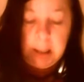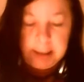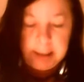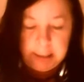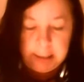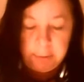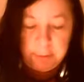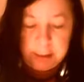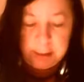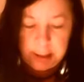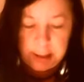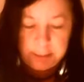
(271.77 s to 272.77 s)
Several
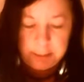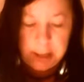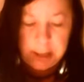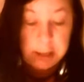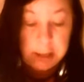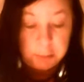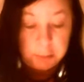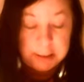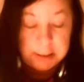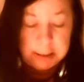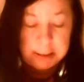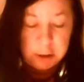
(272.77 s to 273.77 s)
times I asked
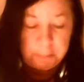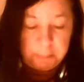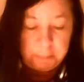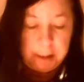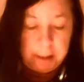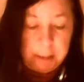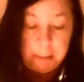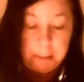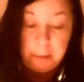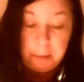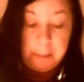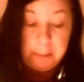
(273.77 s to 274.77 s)
Wesley to pay me my
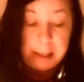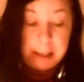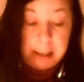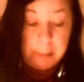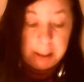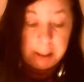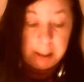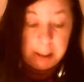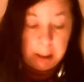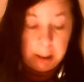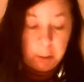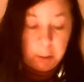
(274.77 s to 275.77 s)
remaining money,
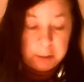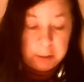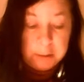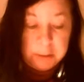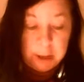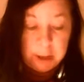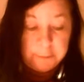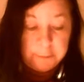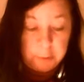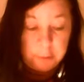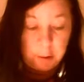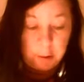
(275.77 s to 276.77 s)
which was
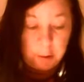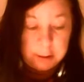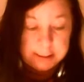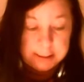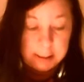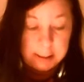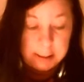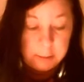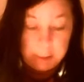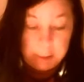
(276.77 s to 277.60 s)
after all still